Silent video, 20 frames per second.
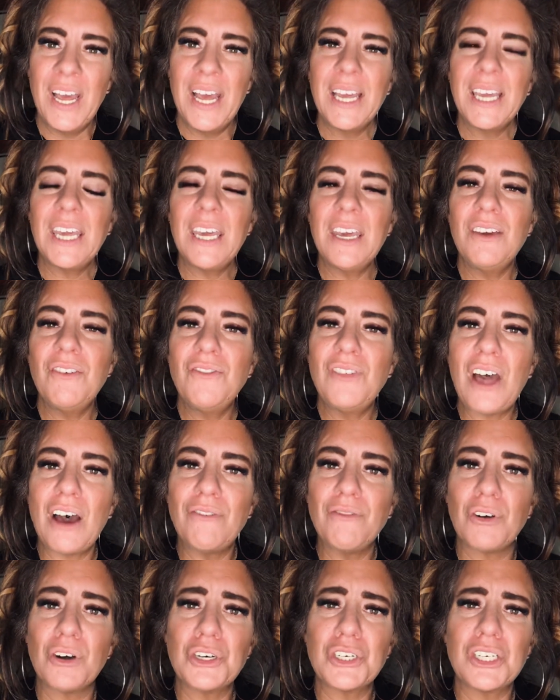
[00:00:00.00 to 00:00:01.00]
give that
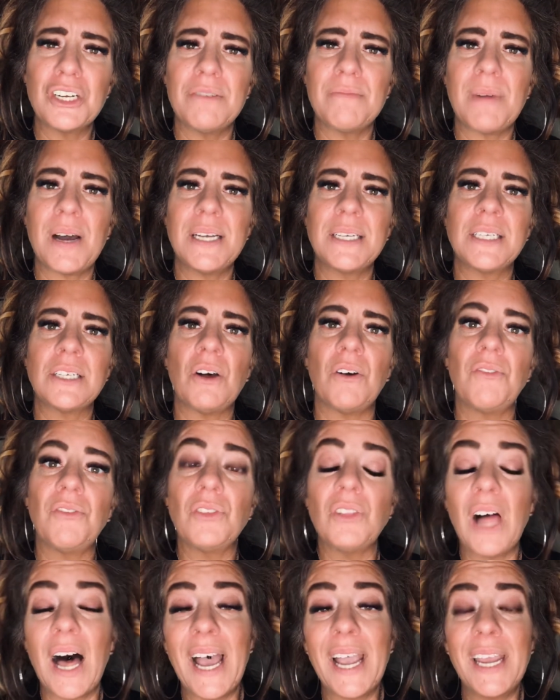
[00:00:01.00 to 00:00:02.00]
version of myself
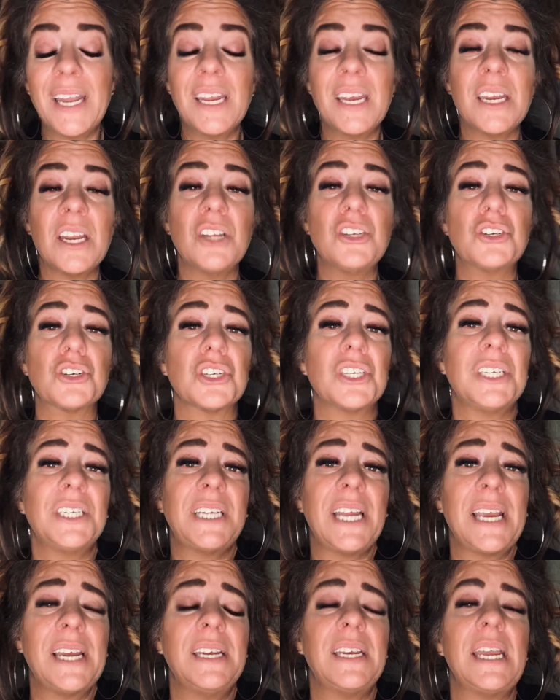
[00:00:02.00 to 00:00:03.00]
light and
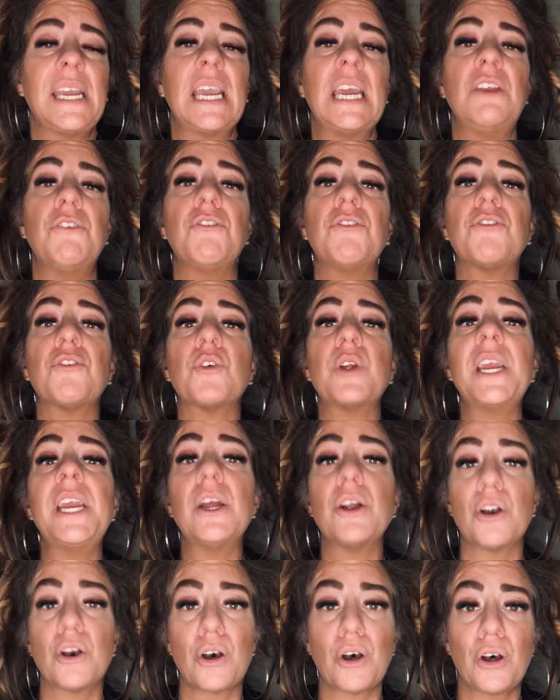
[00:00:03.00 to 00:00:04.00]
understanding, and free
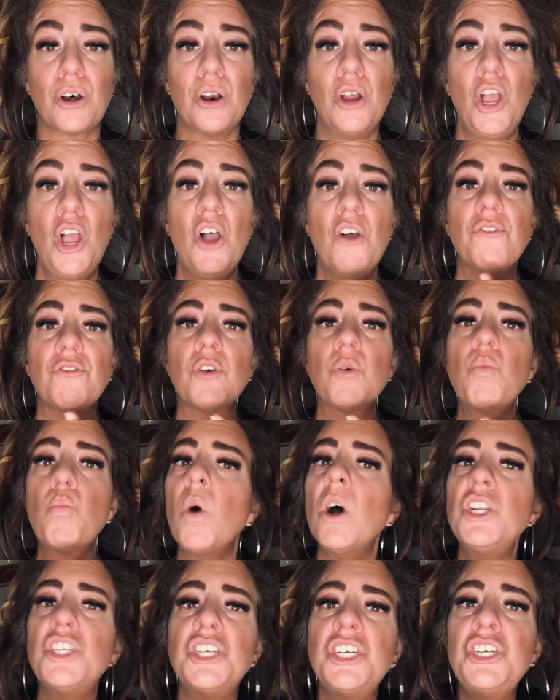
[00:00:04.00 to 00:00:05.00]
her from
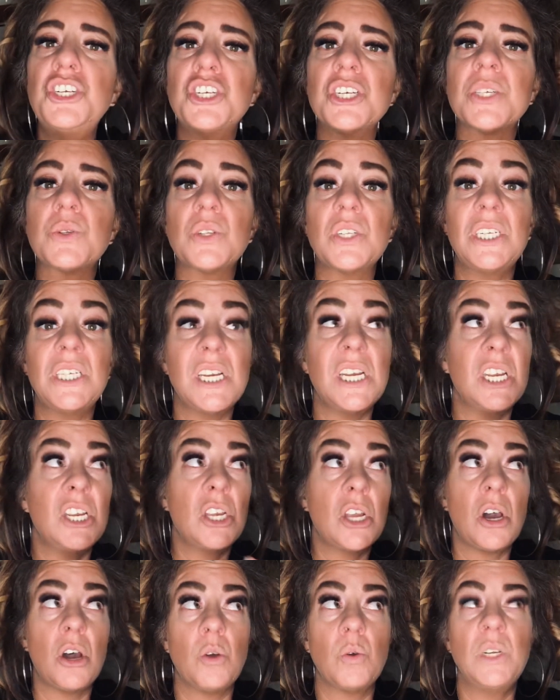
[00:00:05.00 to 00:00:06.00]
what she just didn't
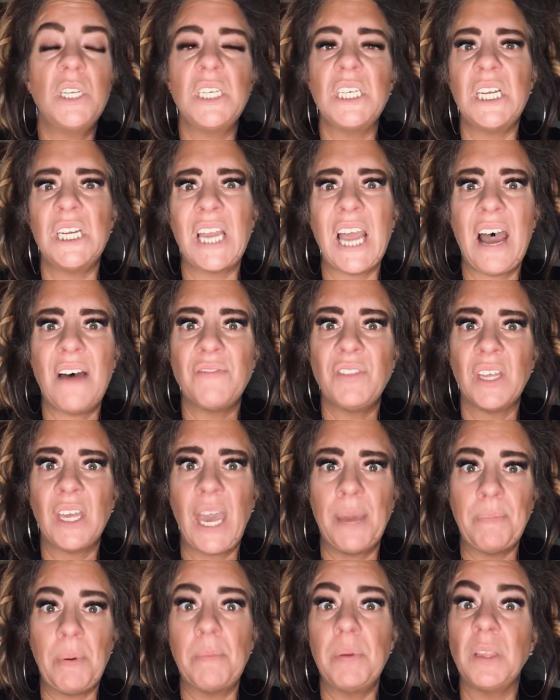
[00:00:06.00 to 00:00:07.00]
know and didn't have the
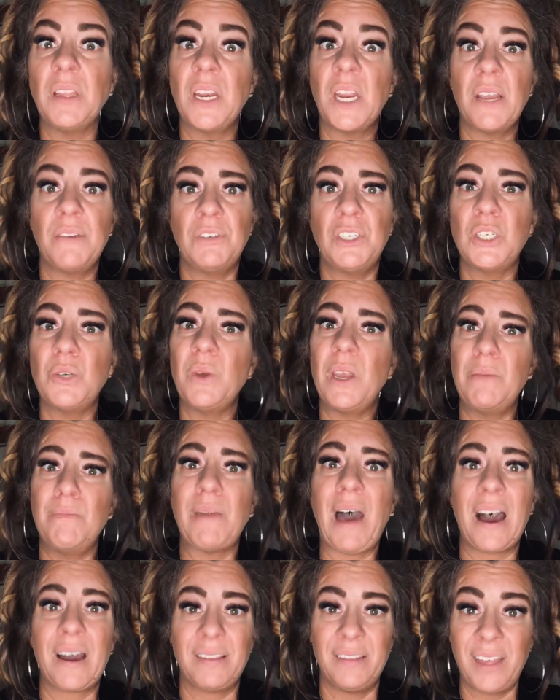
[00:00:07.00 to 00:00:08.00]
capability of doing
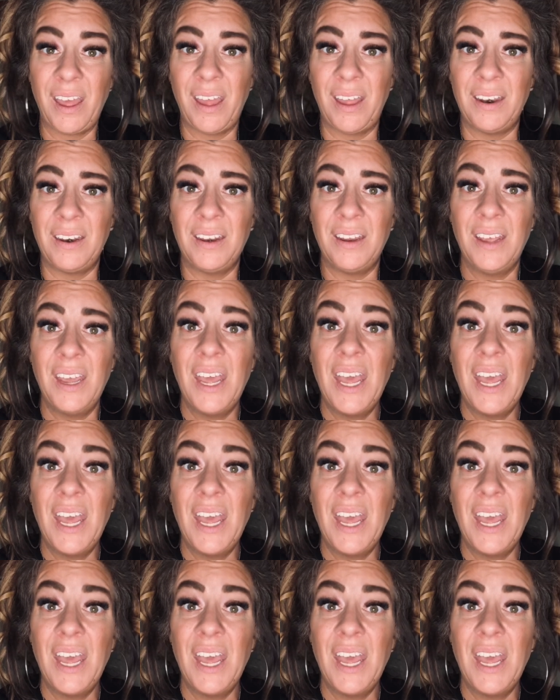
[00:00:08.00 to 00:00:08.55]
back then.